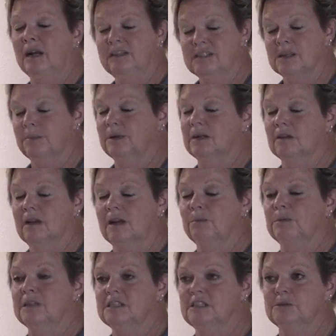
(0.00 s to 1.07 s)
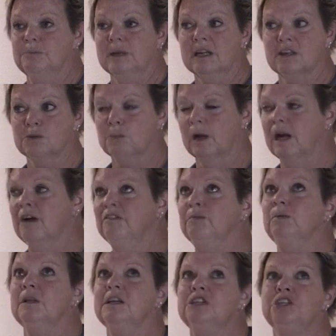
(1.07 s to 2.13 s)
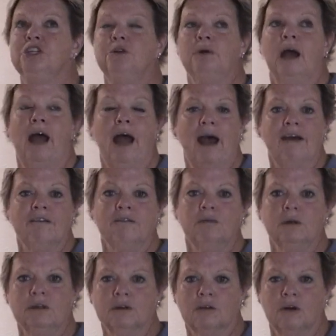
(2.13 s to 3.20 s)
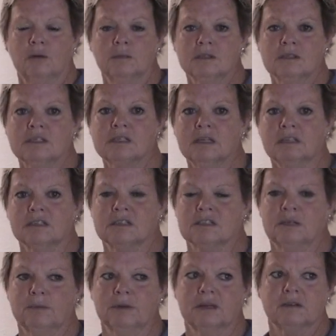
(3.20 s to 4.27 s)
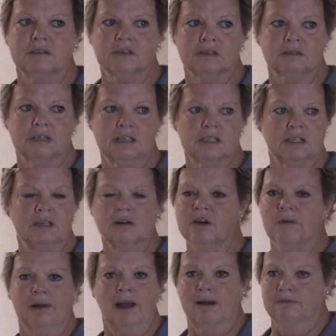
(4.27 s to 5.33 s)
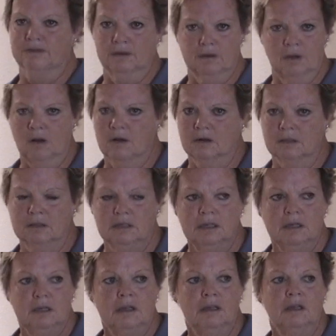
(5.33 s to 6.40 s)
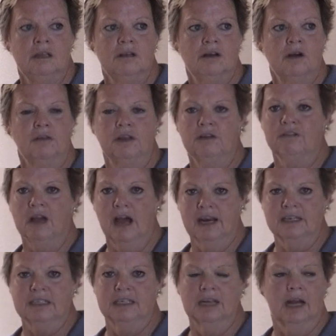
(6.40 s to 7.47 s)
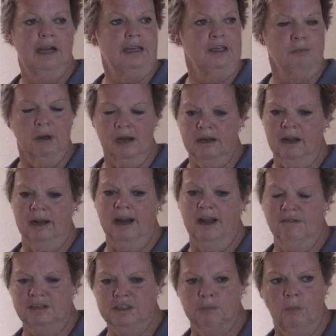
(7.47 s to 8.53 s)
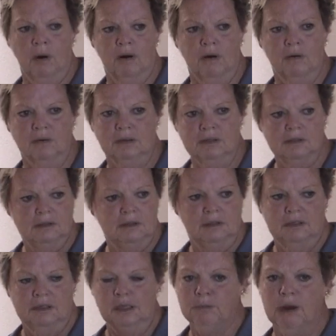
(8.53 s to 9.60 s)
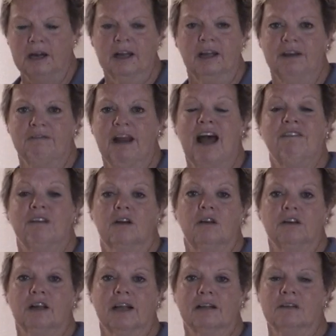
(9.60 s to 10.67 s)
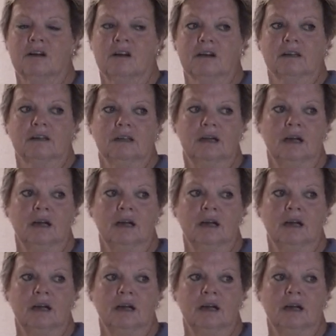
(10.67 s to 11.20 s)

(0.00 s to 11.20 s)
slept in a lot of places, because whatever place you have when you're homeless and you're sleeping on the streets, you don't have for long. You know that you've got it tonight, you might not have it tomorrow. You might not even have it all night long.